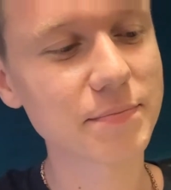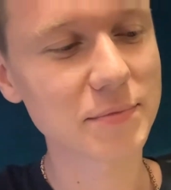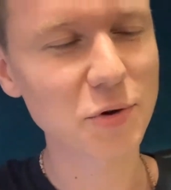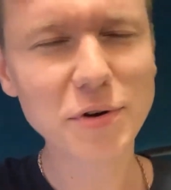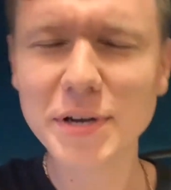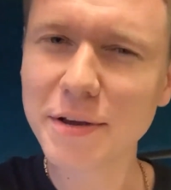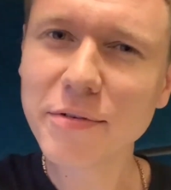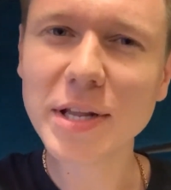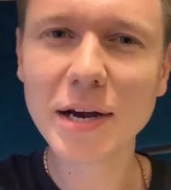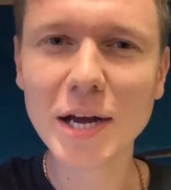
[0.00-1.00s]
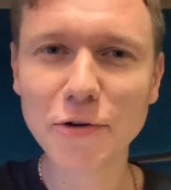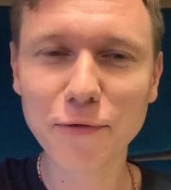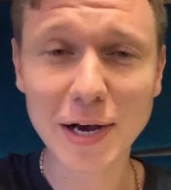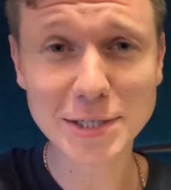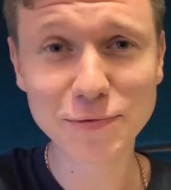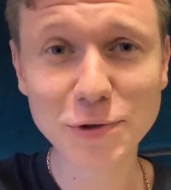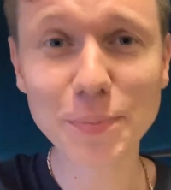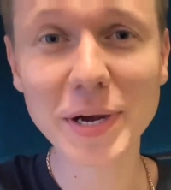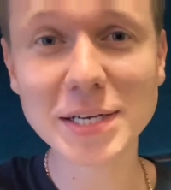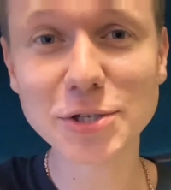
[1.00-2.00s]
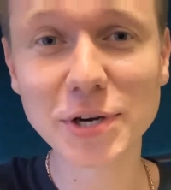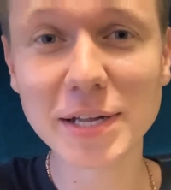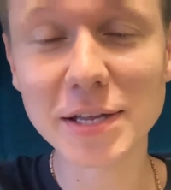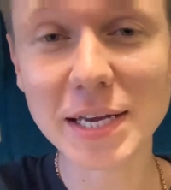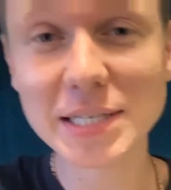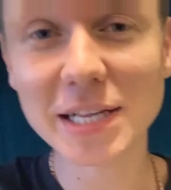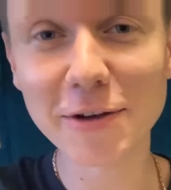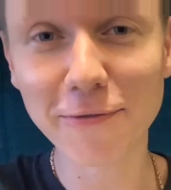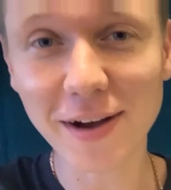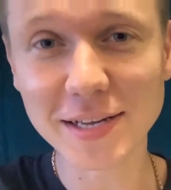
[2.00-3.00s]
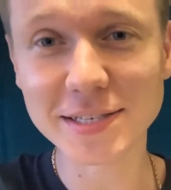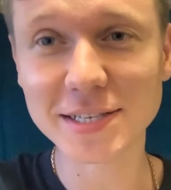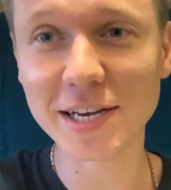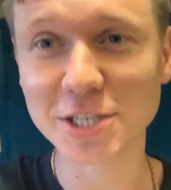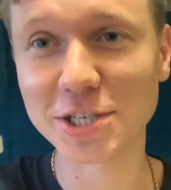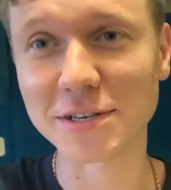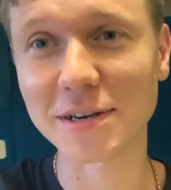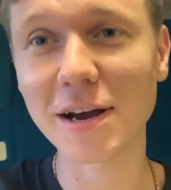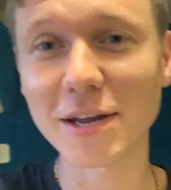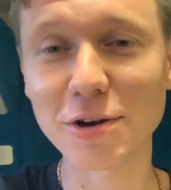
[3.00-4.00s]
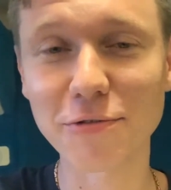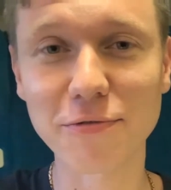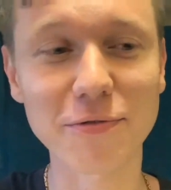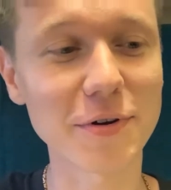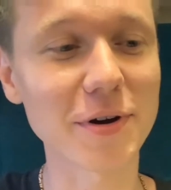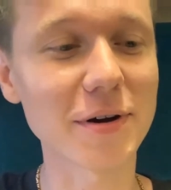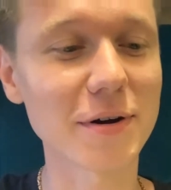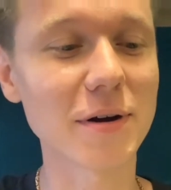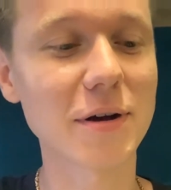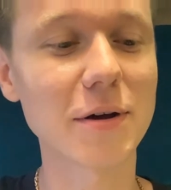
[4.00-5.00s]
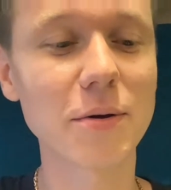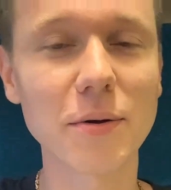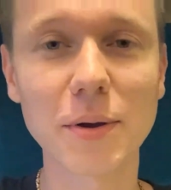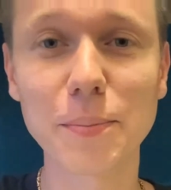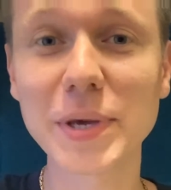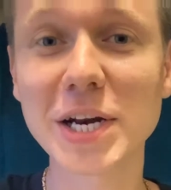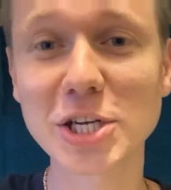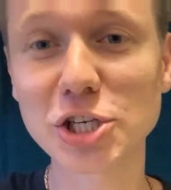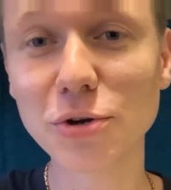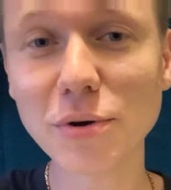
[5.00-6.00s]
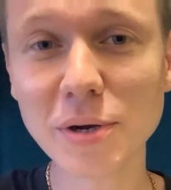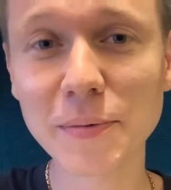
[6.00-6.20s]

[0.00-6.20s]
or even a kind of fast food, because you can easily find such a kind of pirozhok